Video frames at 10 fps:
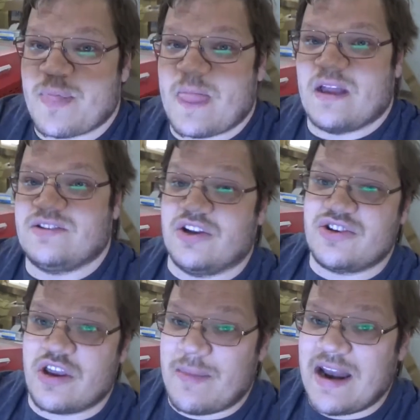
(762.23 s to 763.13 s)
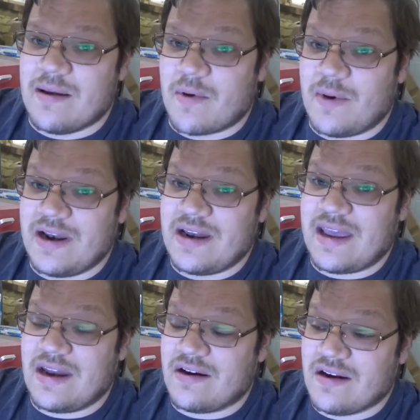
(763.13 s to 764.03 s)
So I'll show you my number one
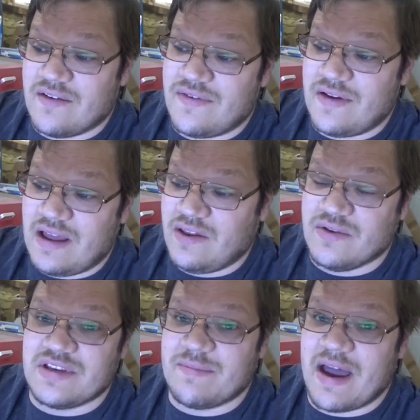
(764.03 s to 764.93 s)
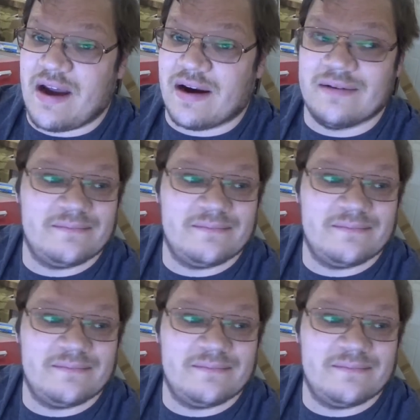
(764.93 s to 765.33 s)
indicator of losing power.